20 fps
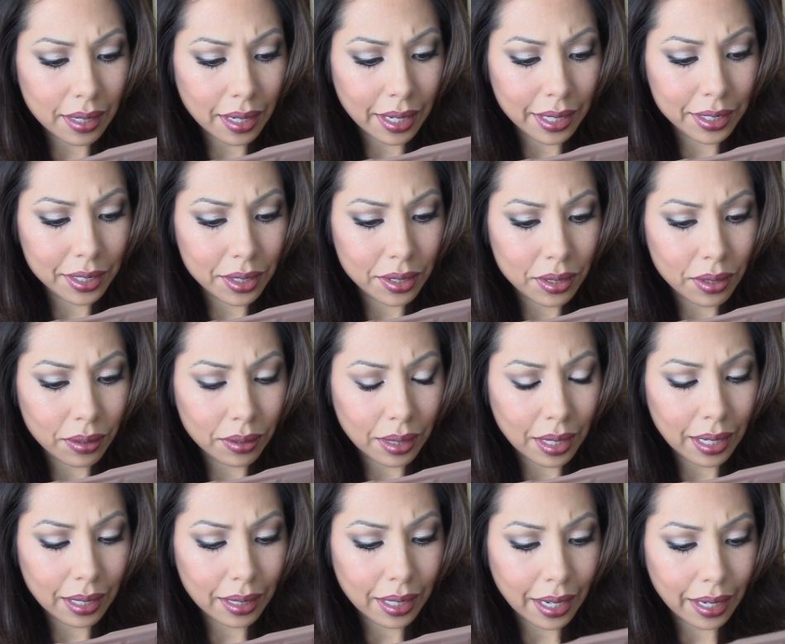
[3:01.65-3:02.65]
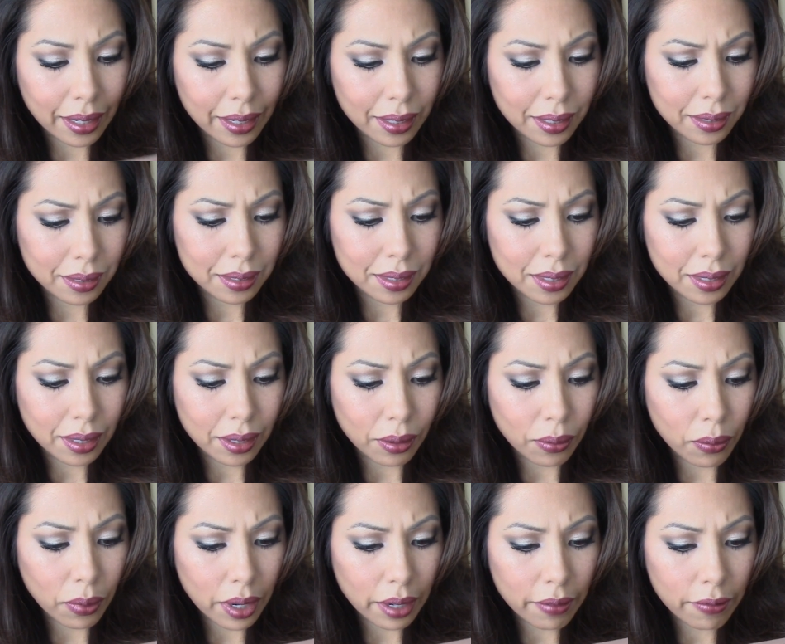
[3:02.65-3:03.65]
I just don't think that's gonna
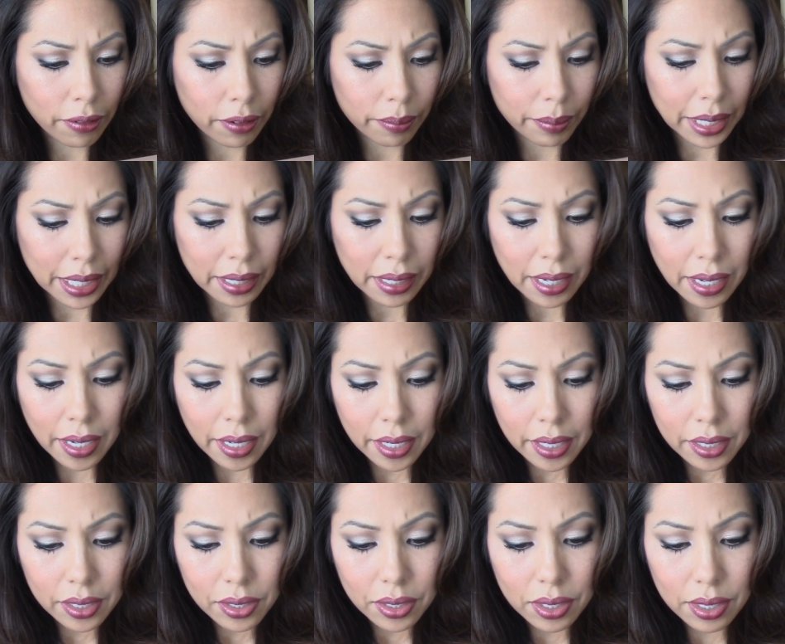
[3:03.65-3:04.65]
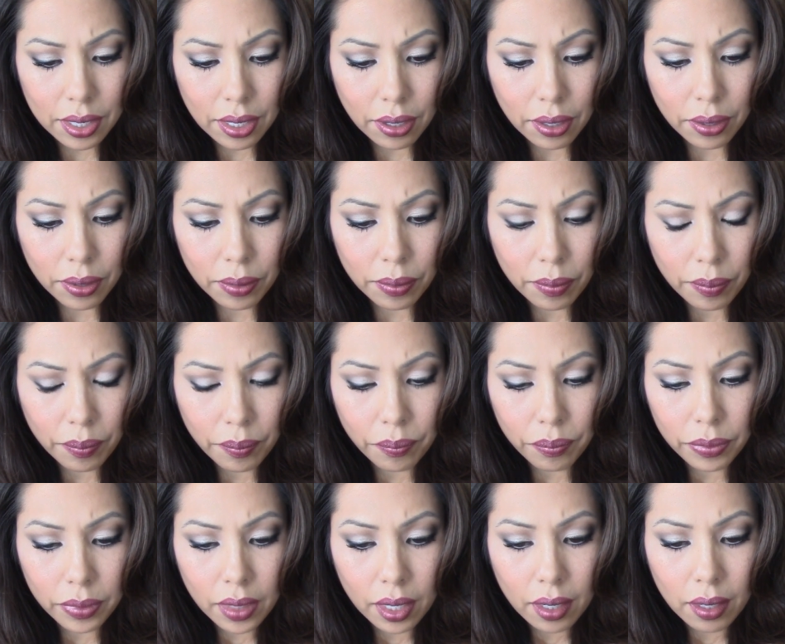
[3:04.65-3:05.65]
work for me. So
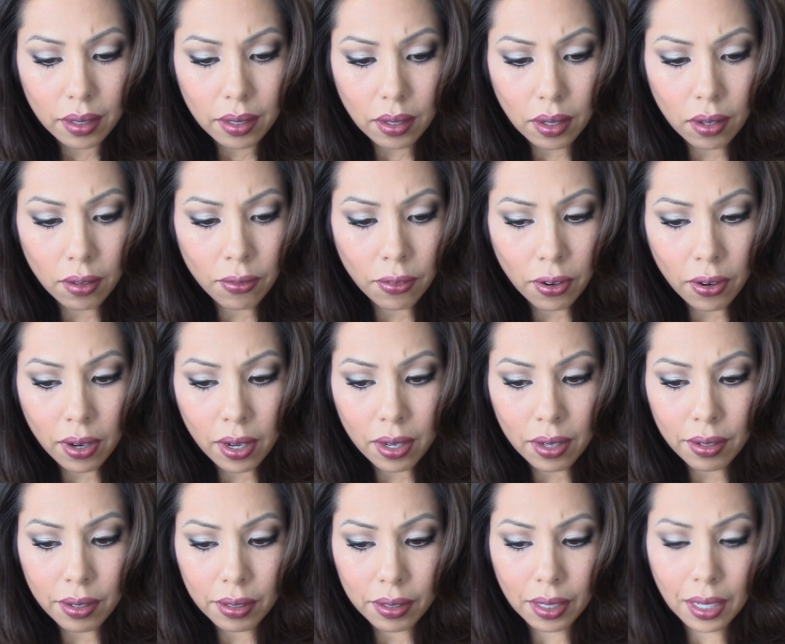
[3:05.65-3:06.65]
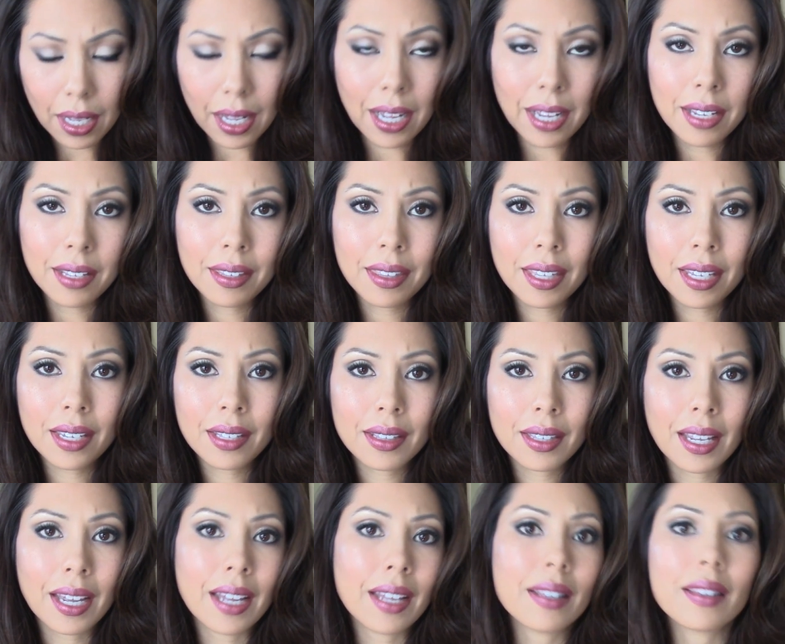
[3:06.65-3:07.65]
overall, I think
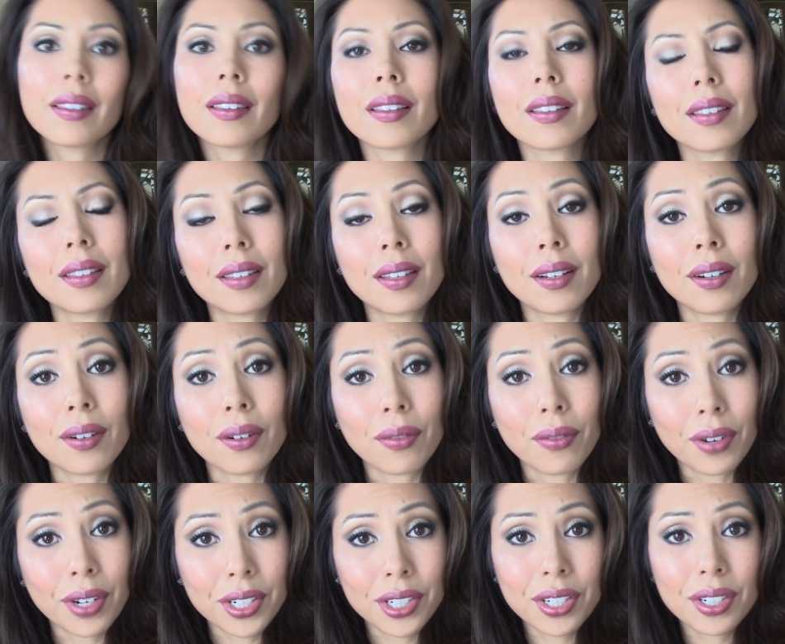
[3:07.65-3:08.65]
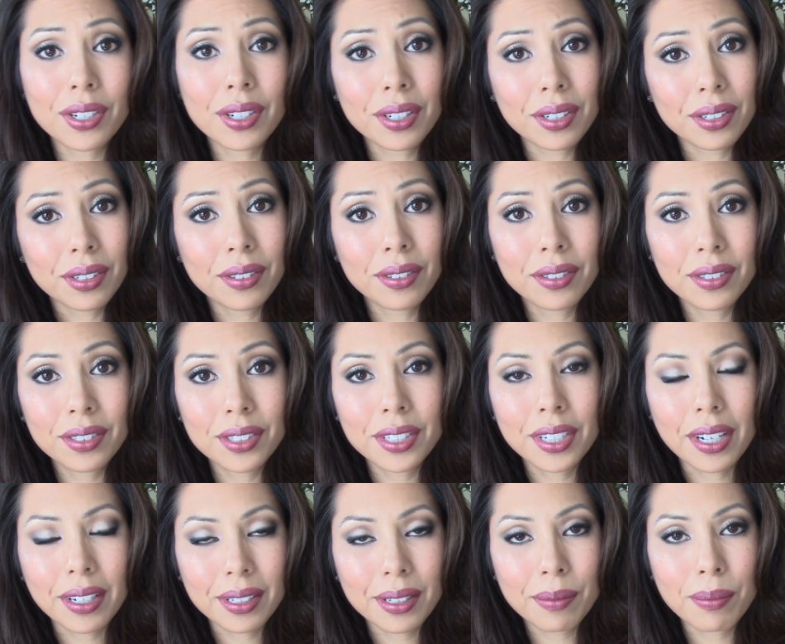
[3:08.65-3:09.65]
that the original
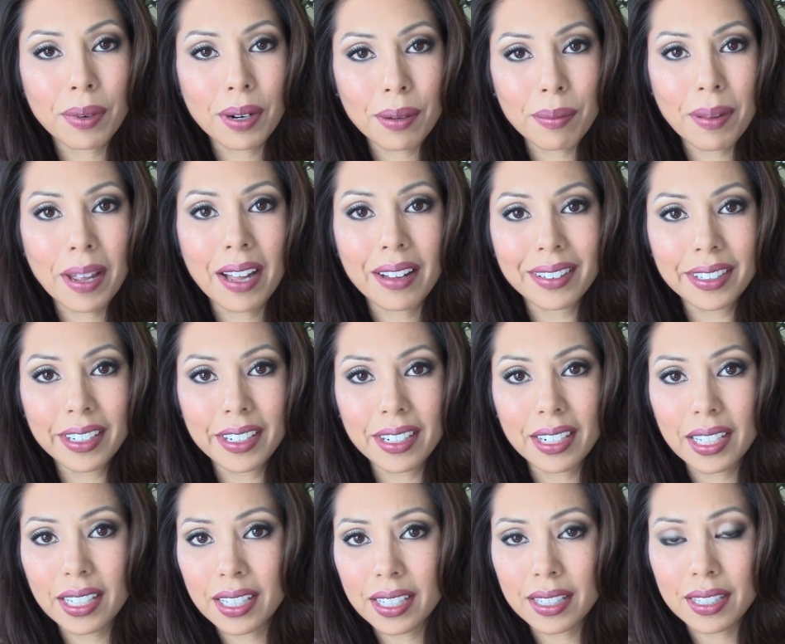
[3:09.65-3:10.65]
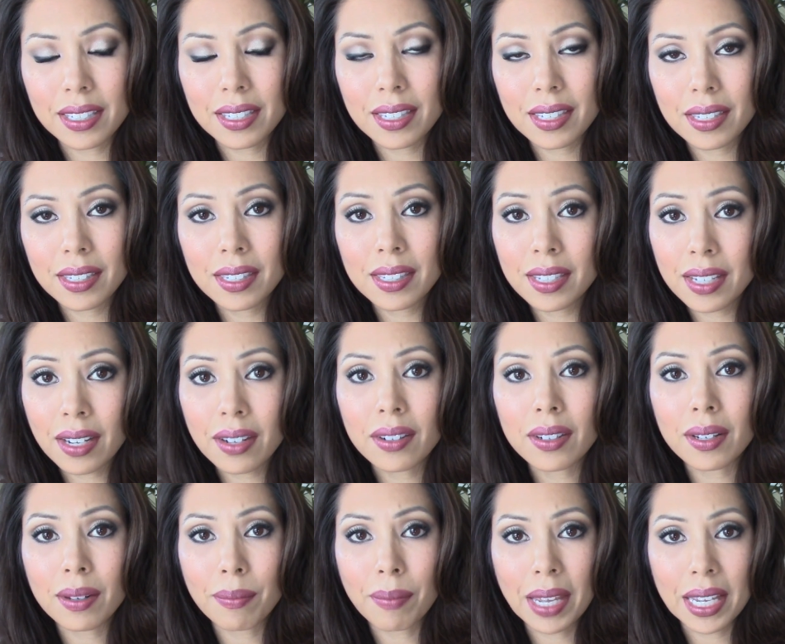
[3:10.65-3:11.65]
chocolate bar palette is
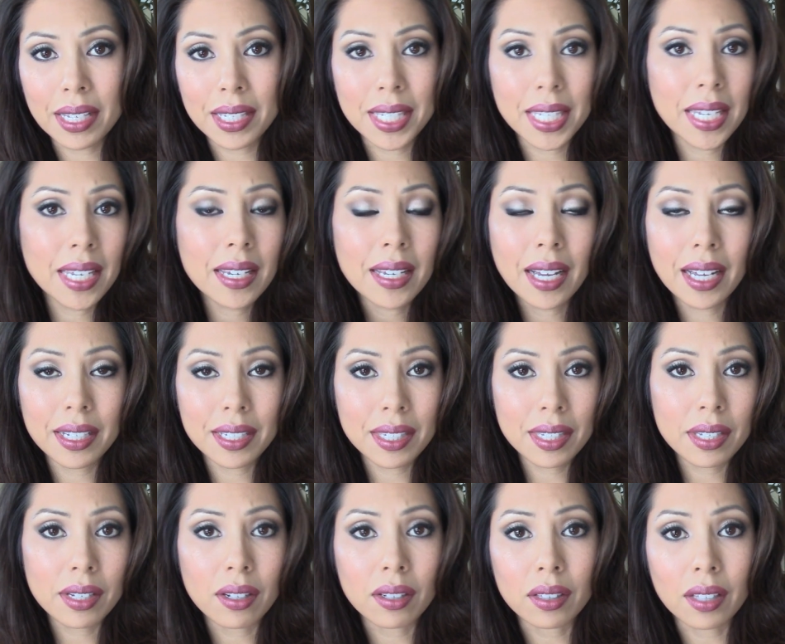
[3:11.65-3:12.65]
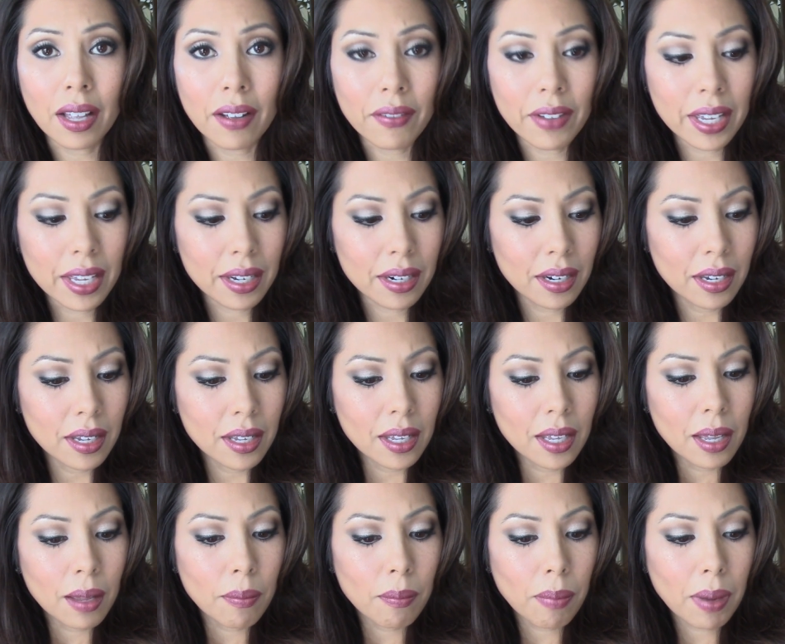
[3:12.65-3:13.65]
still amazing. I still love it,
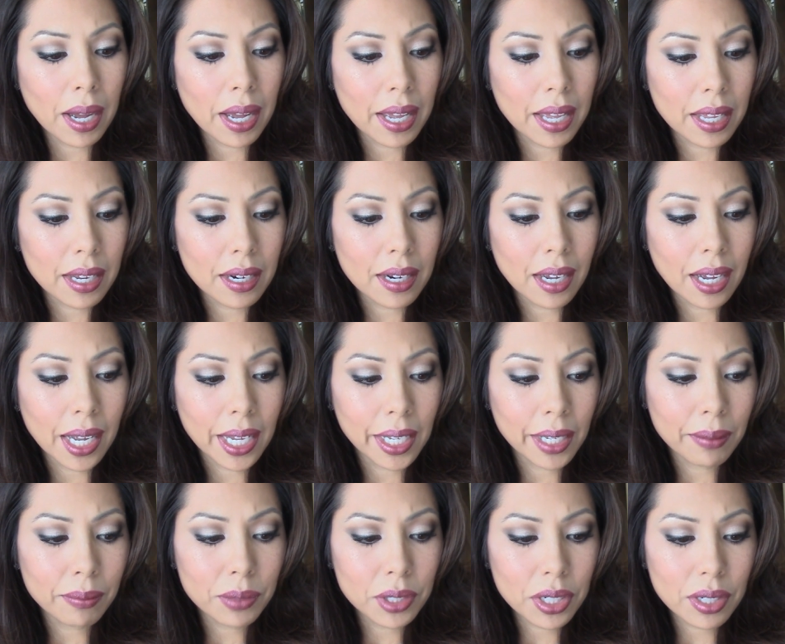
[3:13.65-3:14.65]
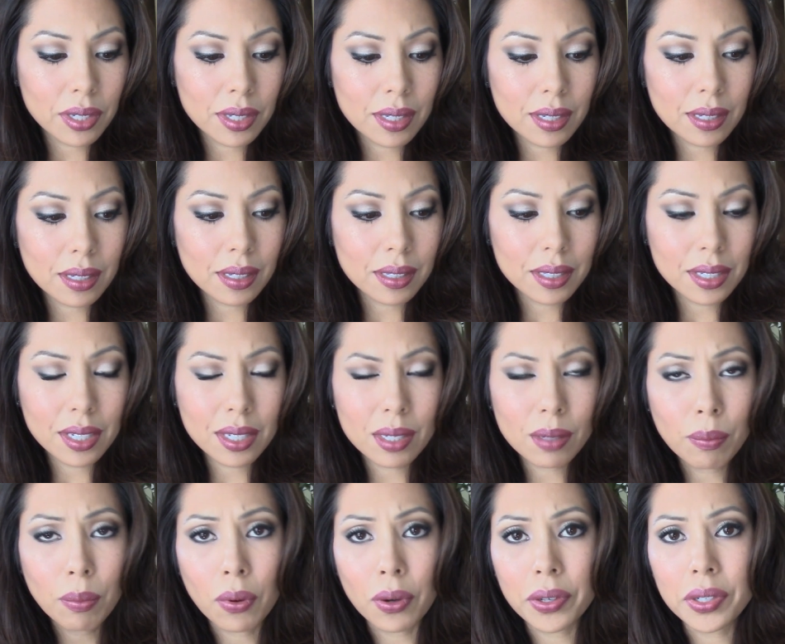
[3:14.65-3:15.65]
but I am just
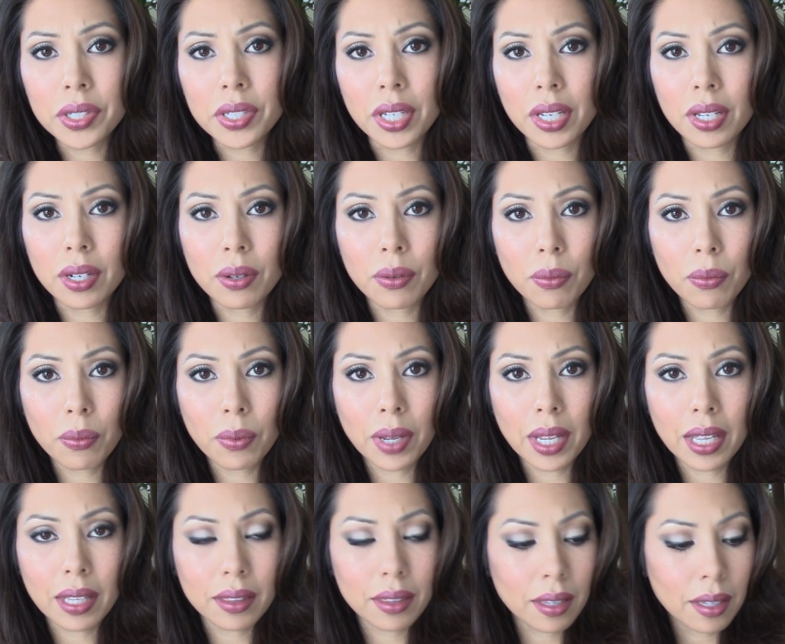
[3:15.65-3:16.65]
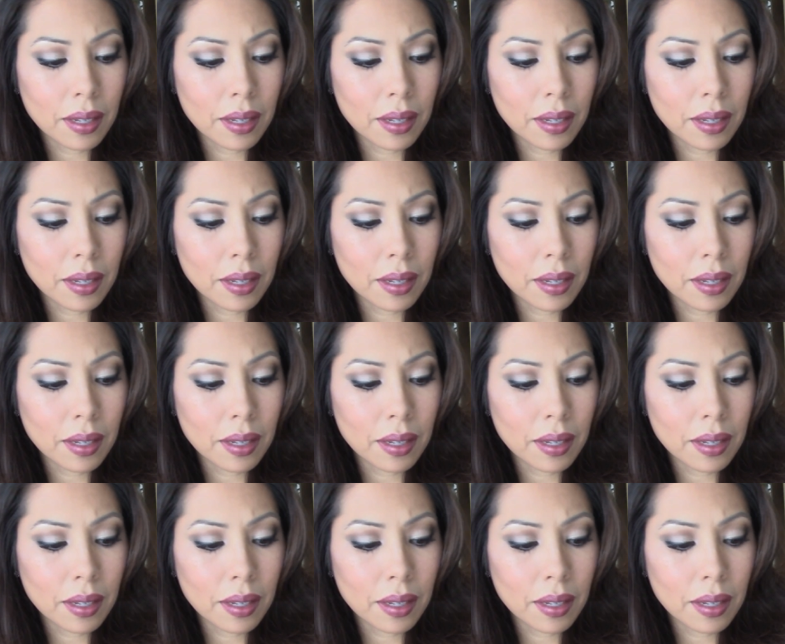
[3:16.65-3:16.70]
disappointed with